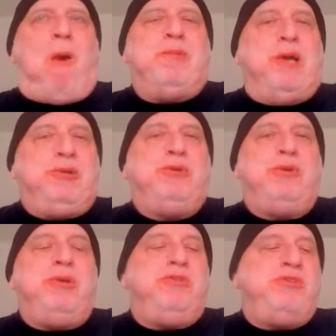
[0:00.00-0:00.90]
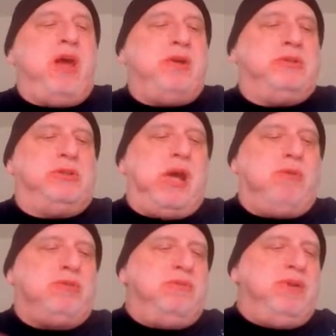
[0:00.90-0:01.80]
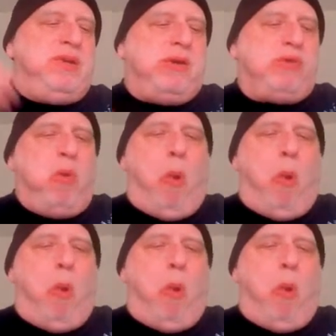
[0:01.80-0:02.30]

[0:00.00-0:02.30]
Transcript: I used to do these challenges. I have some video